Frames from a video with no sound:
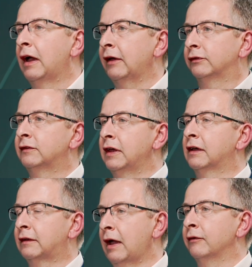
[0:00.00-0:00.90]
has to
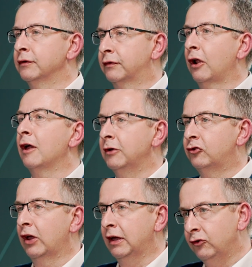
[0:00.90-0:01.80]
take account of climate
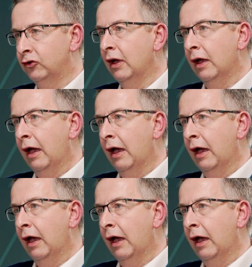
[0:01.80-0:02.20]
change.